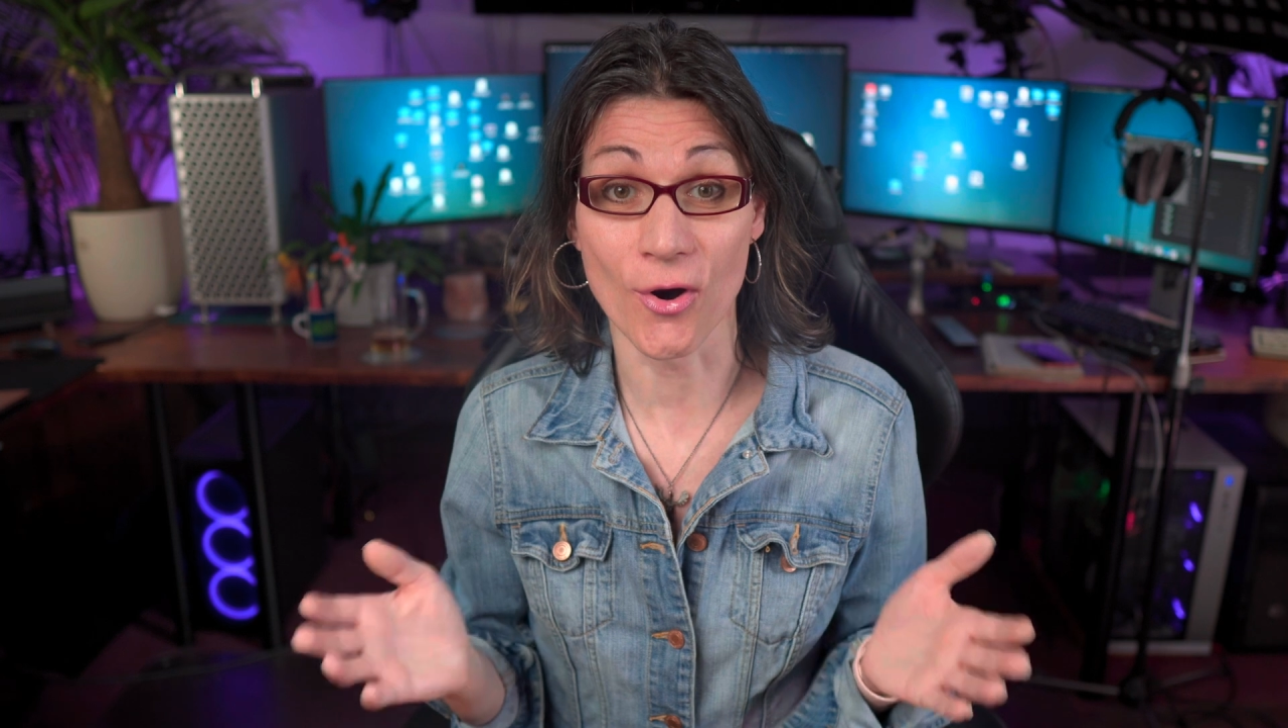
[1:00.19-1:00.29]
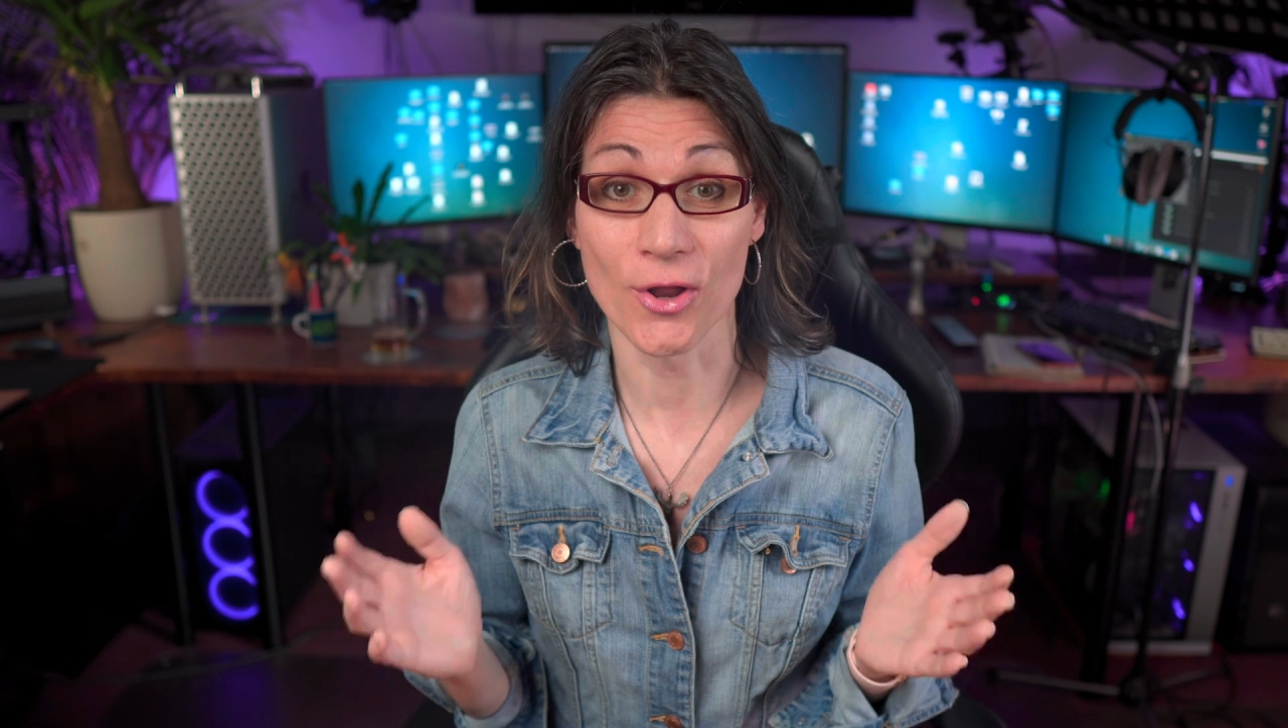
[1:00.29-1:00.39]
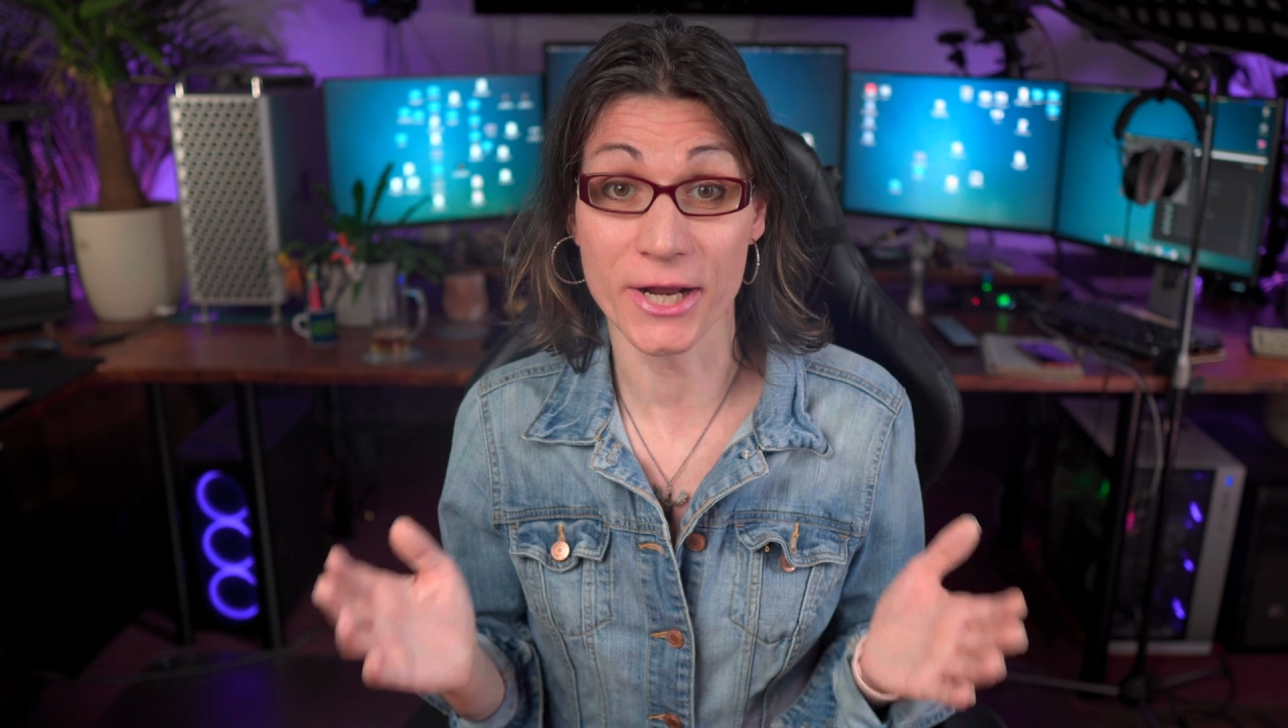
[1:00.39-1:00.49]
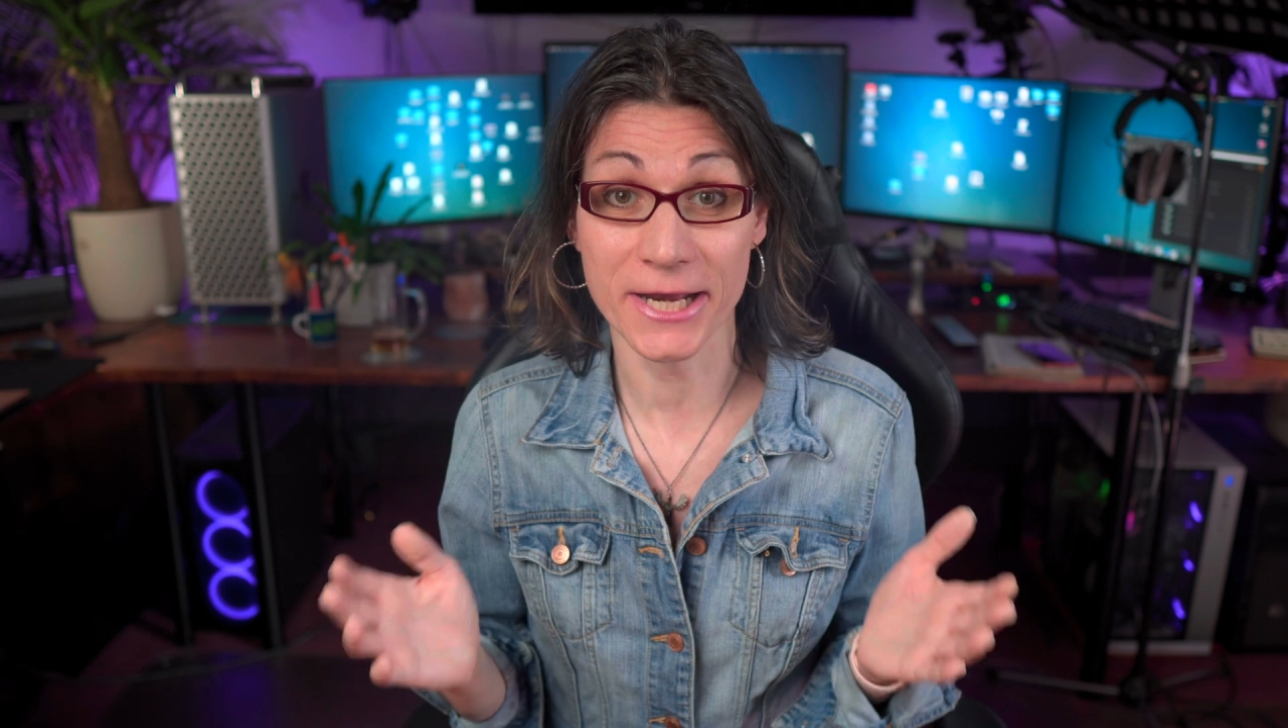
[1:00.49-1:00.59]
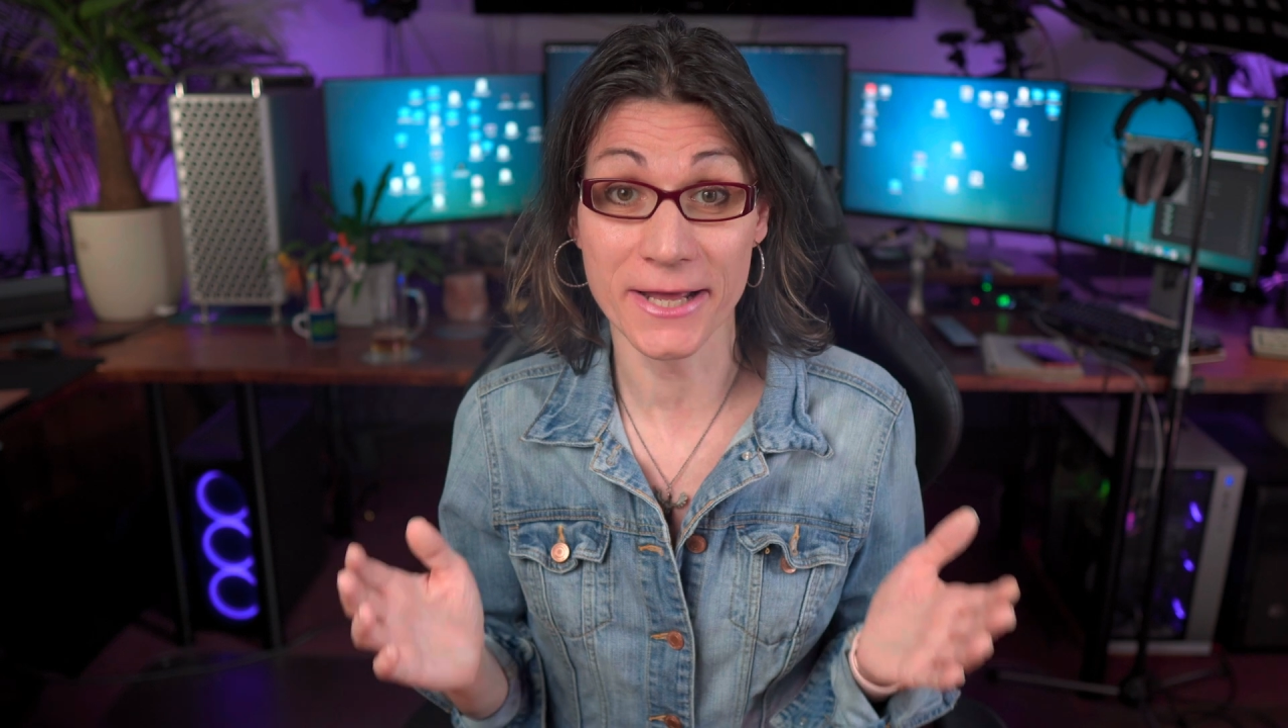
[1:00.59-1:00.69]

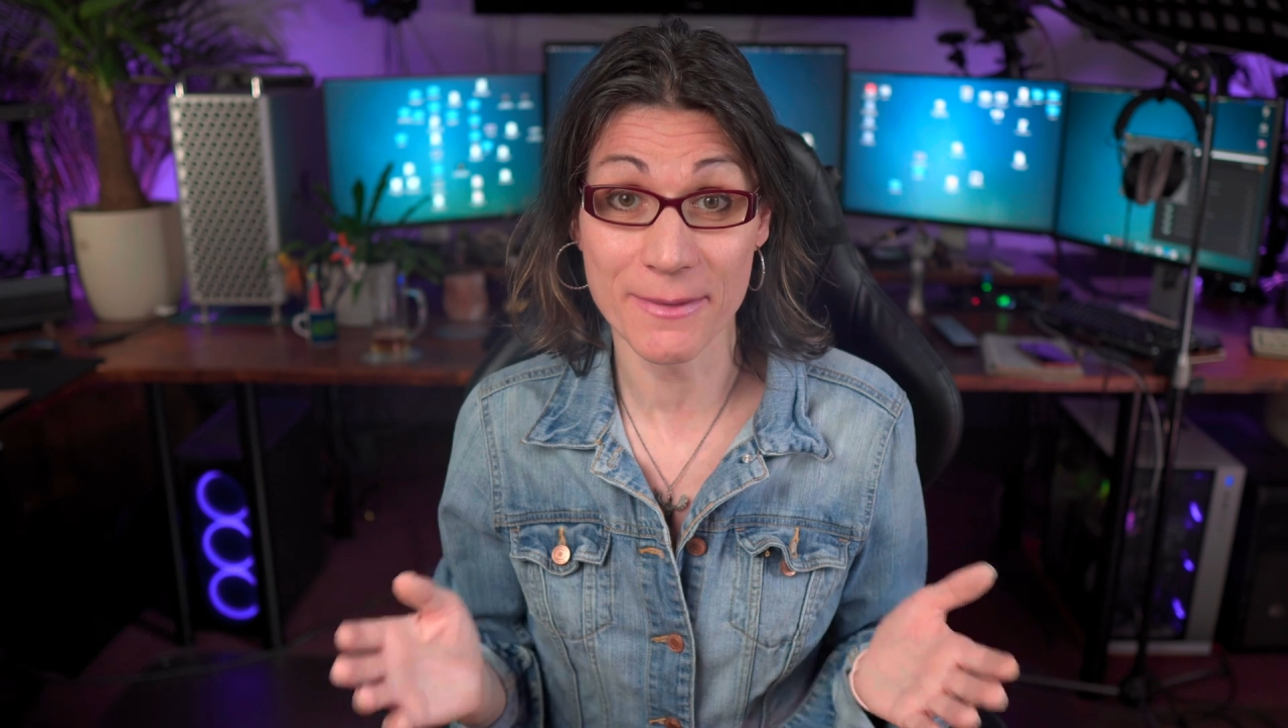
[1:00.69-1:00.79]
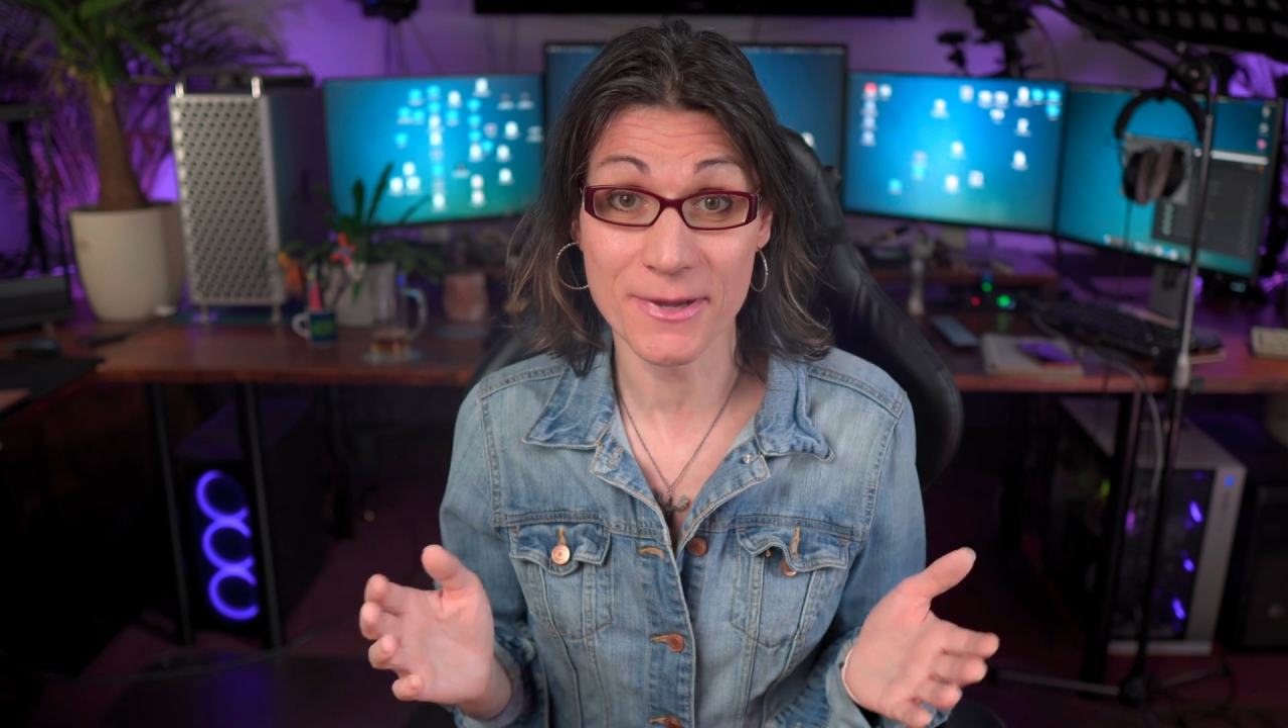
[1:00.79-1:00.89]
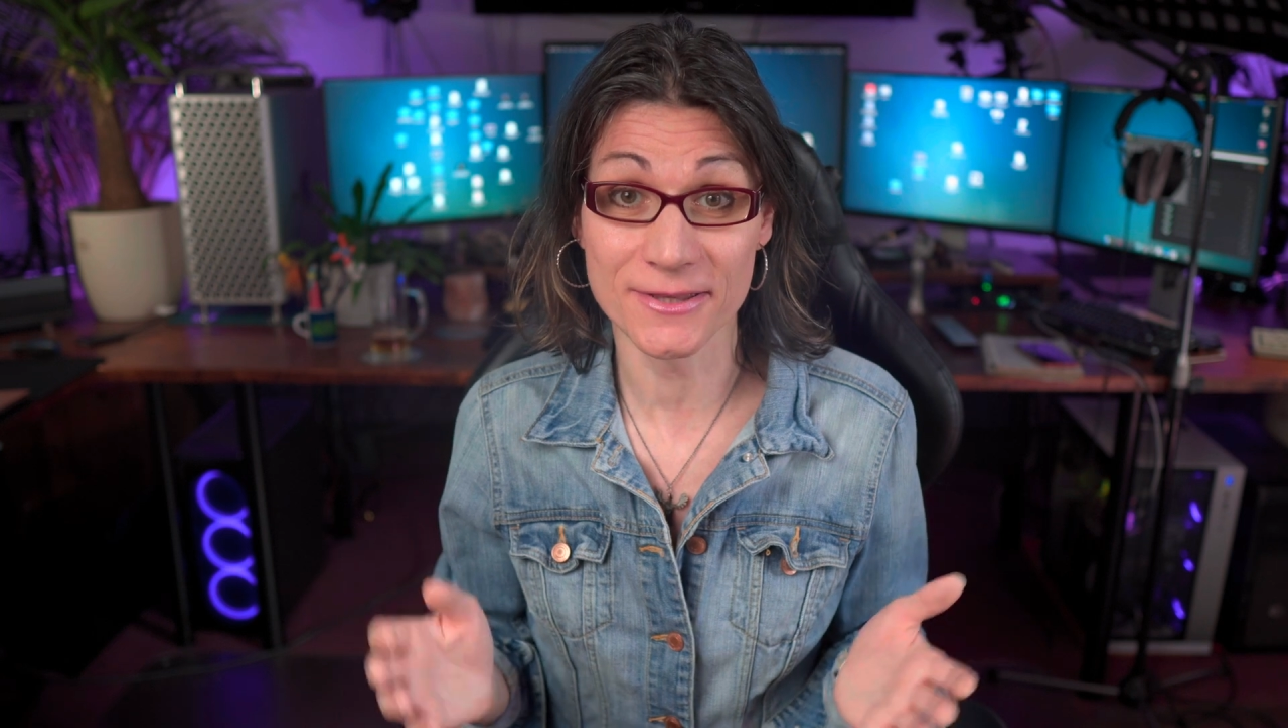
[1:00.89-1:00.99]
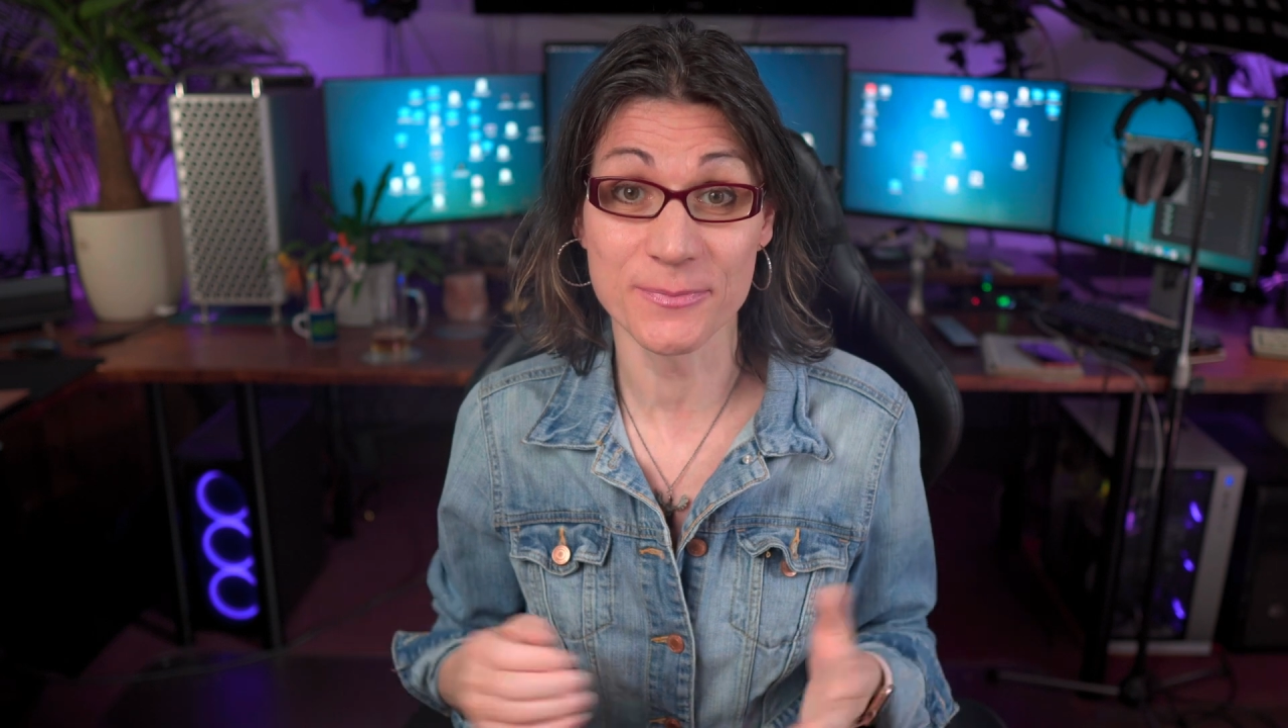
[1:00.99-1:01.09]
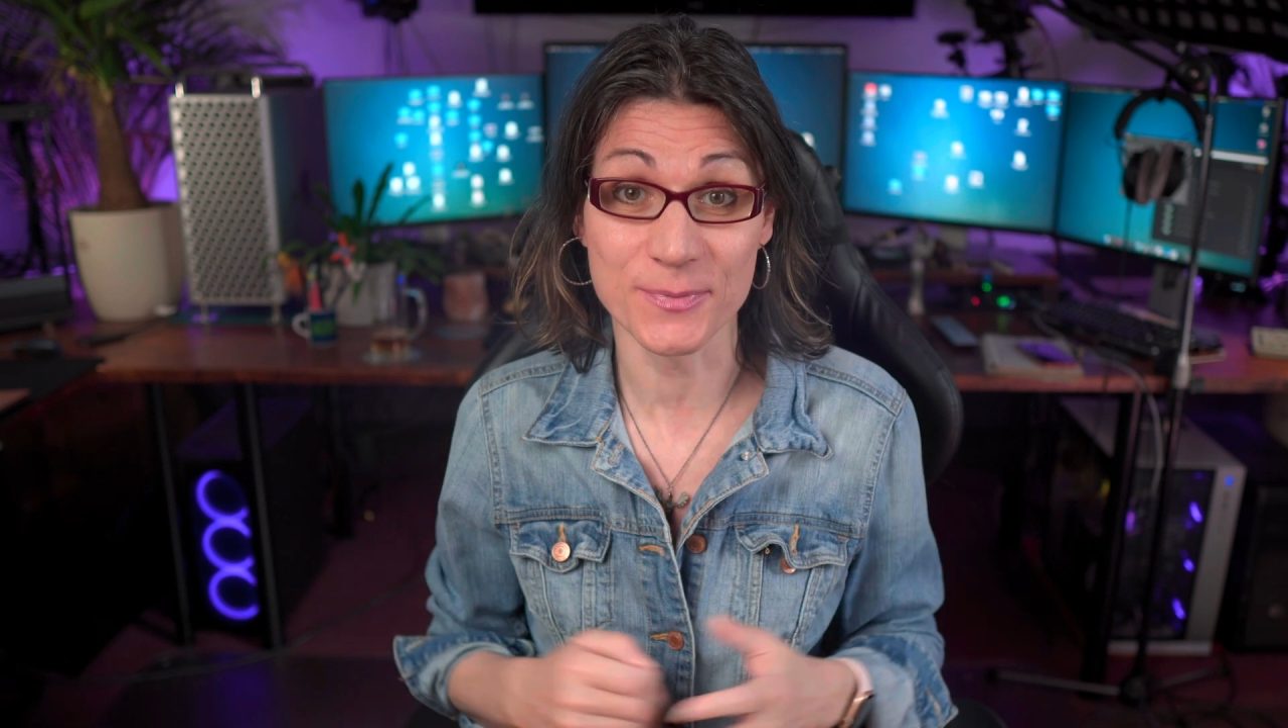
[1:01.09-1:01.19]
already
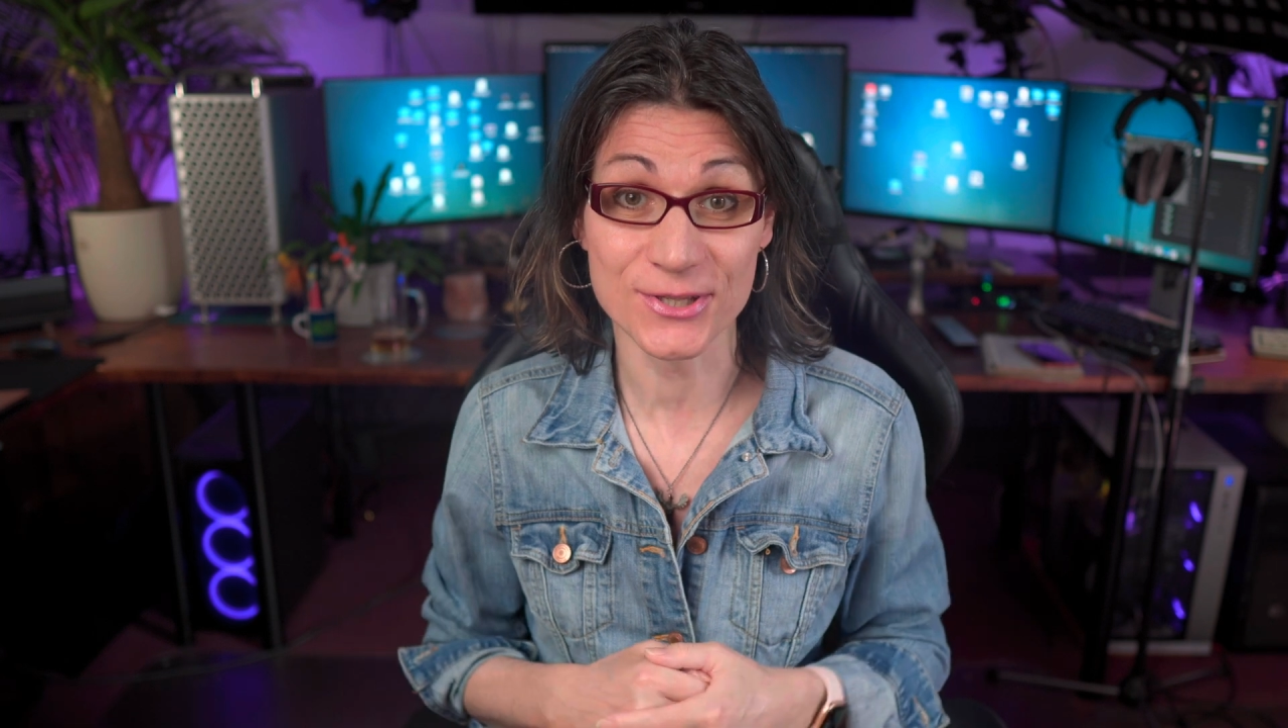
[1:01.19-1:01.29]
limited